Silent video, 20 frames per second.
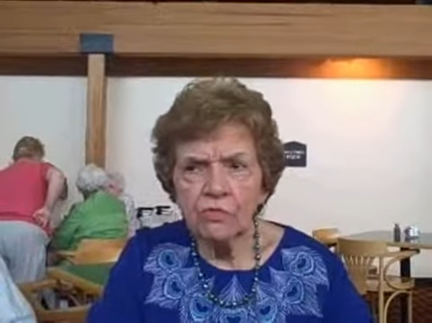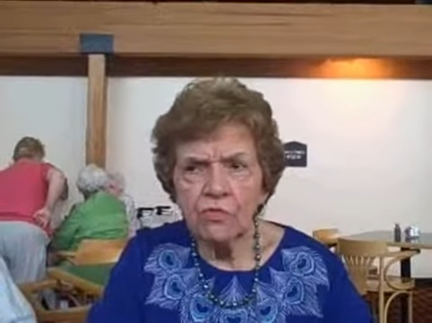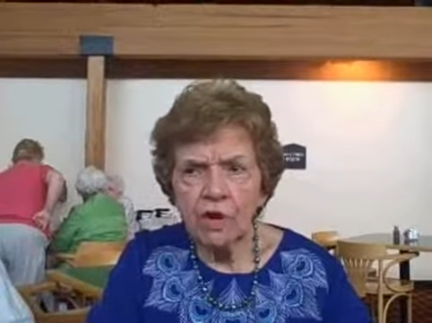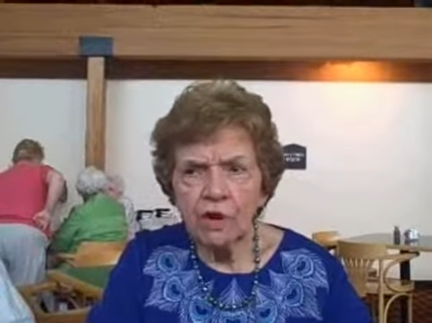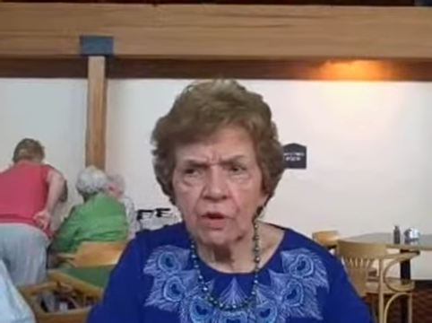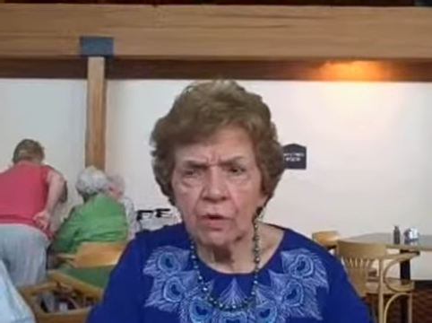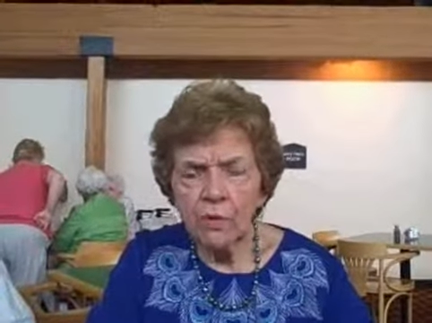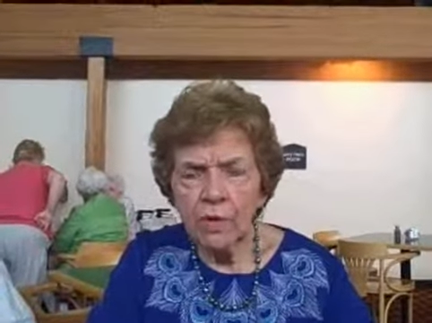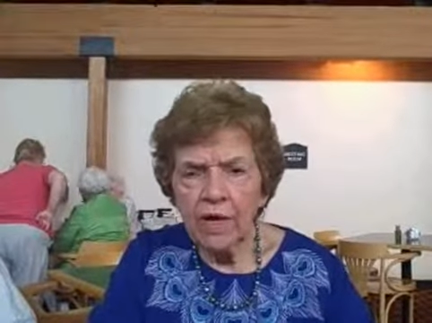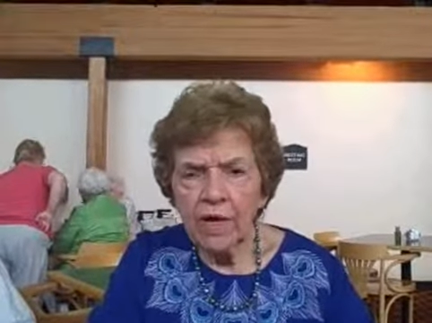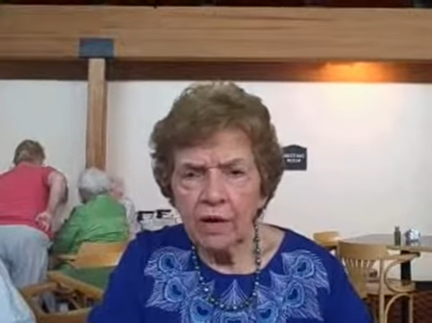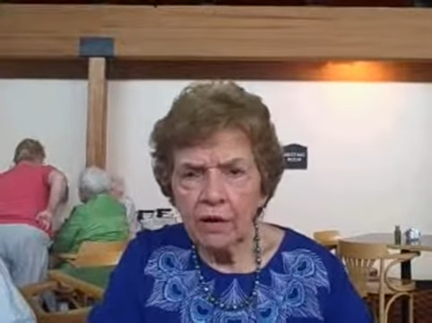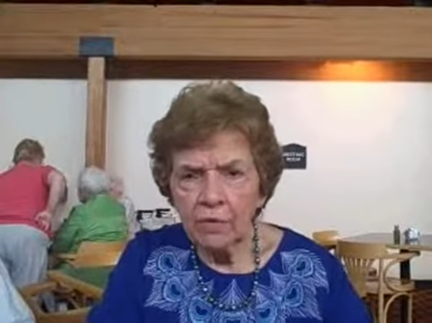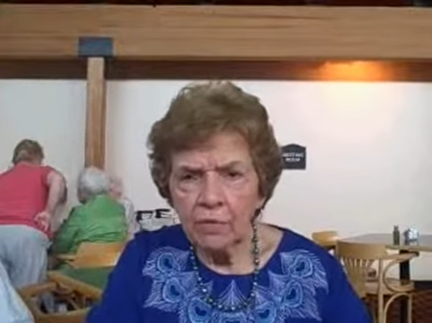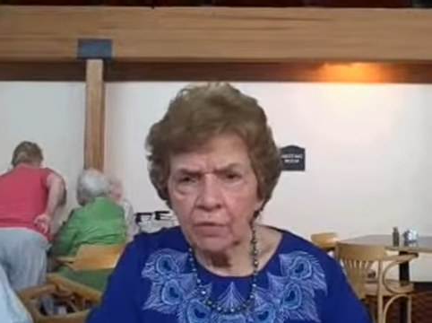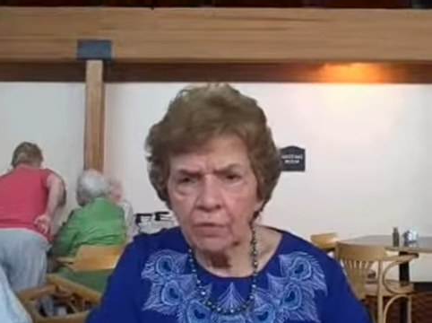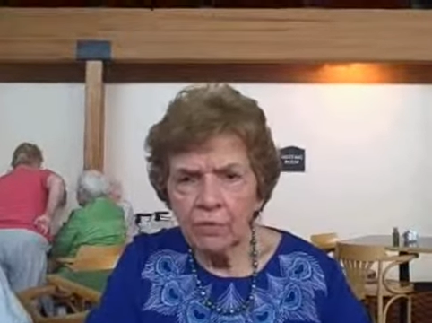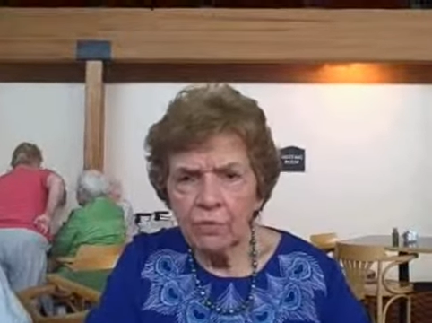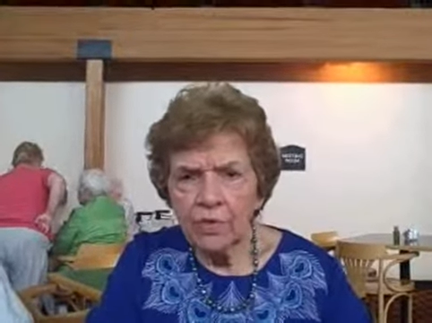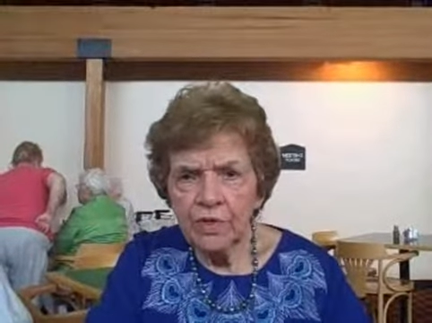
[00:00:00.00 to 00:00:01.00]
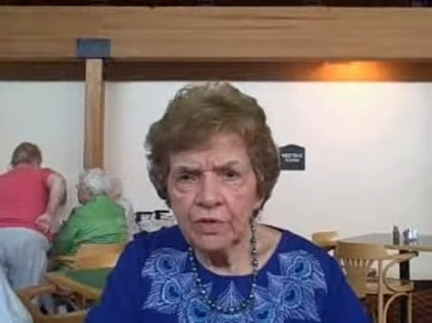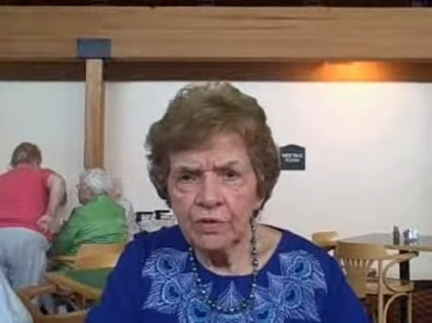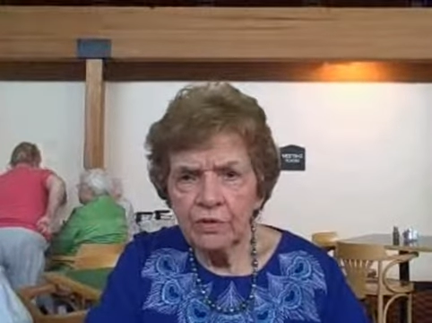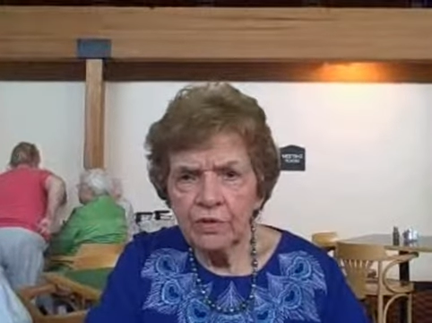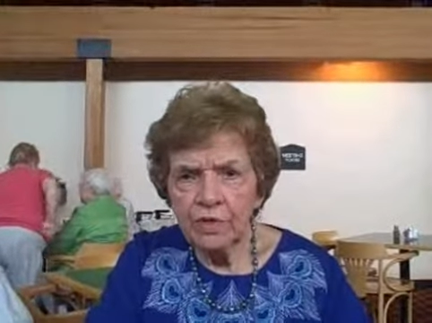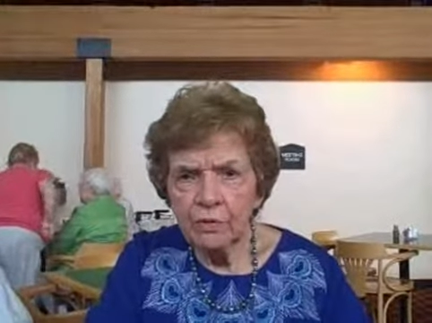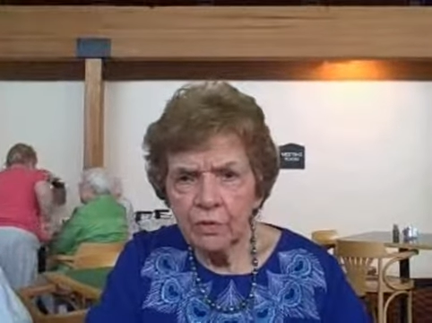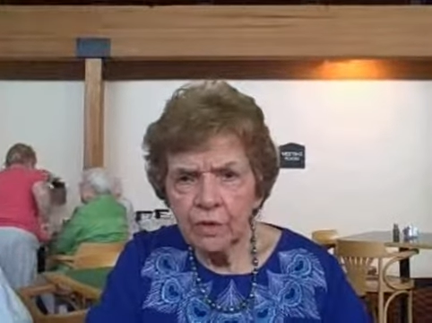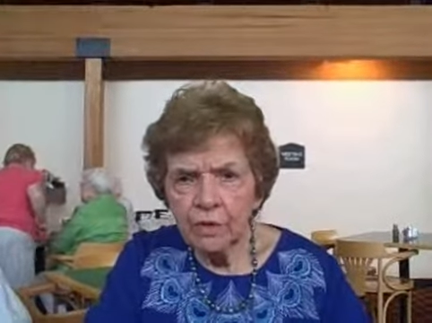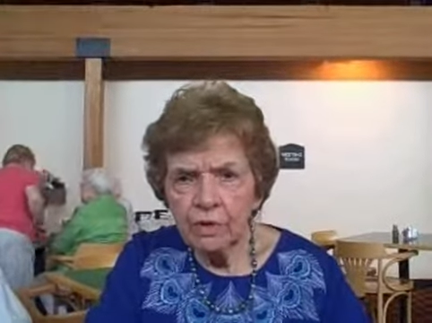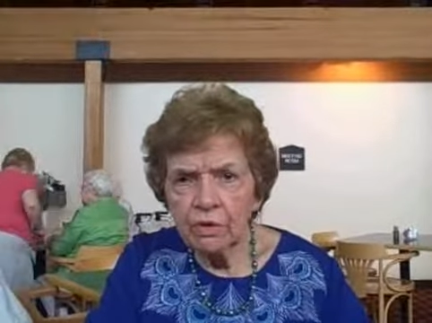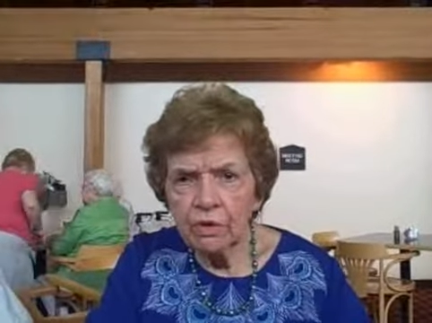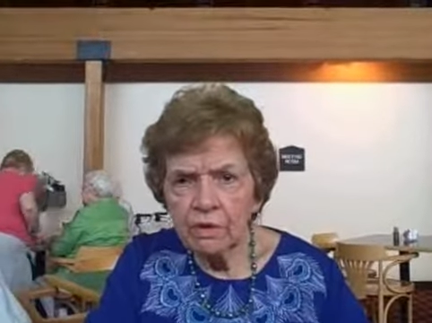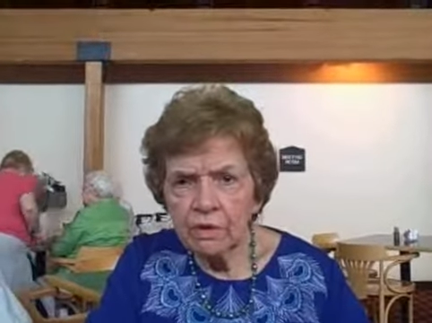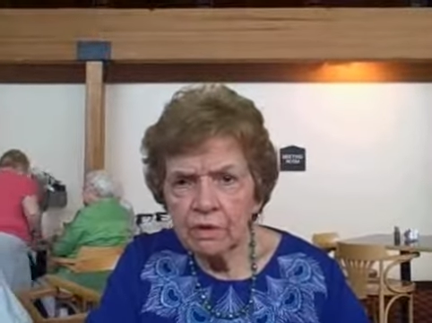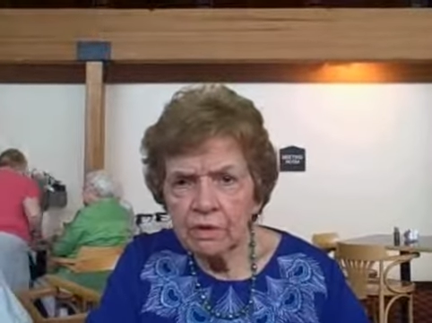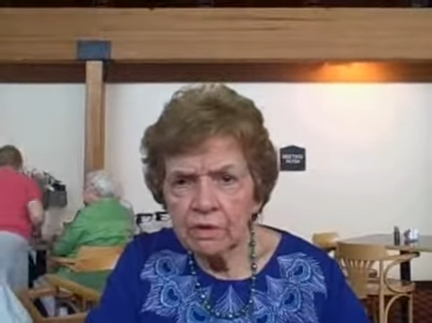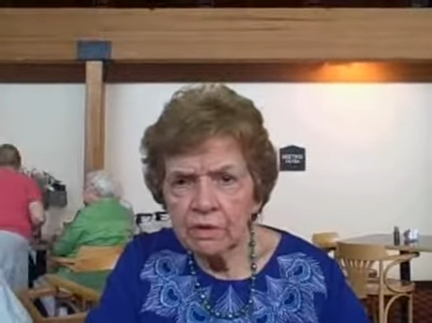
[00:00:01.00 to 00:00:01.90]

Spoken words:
far away, although we knew they were.